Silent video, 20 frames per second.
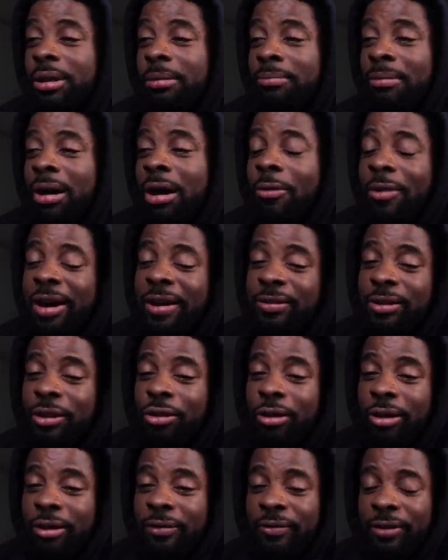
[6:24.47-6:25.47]
My wife
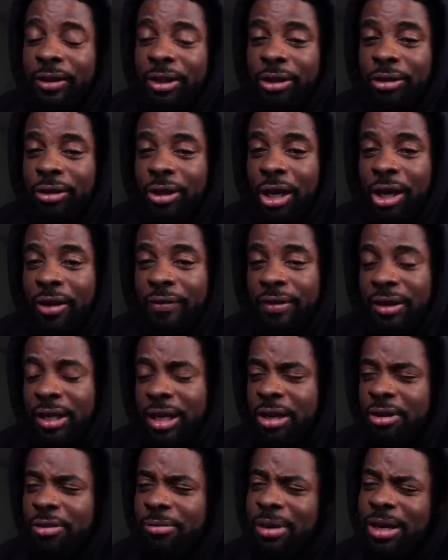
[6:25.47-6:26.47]
caught a video the other
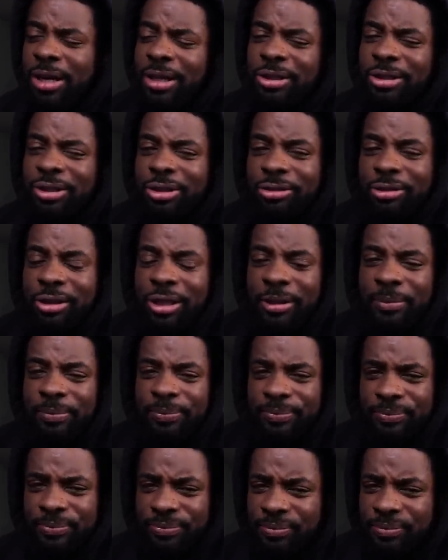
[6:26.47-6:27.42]
day on my Instagram.